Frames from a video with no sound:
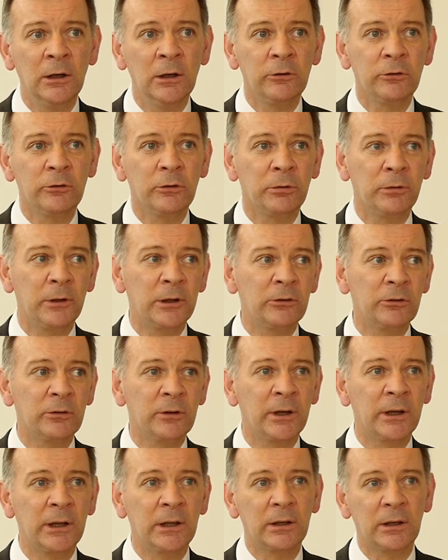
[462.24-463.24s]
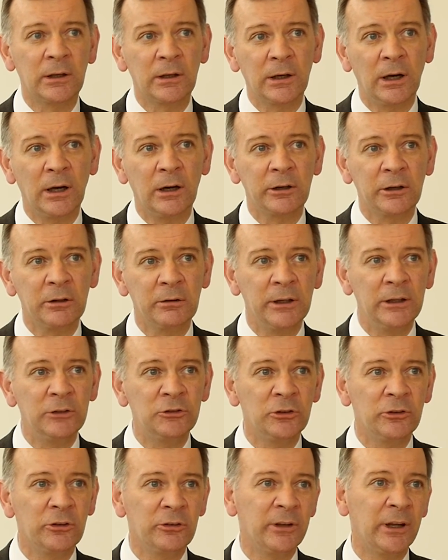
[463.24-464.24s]
So things like
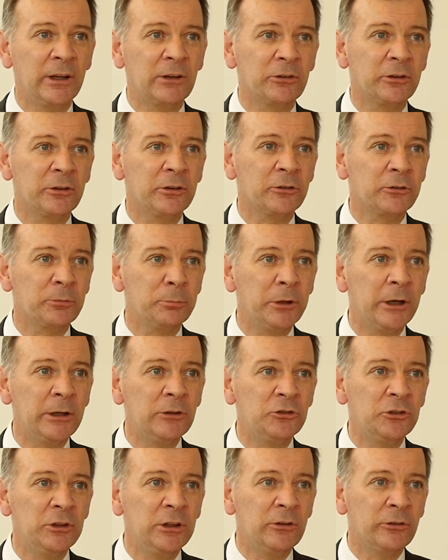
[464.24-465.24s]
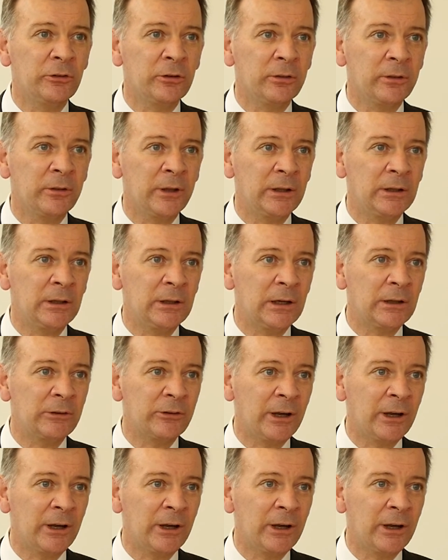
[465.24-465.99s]
calculations in Excel spreadsheets that then get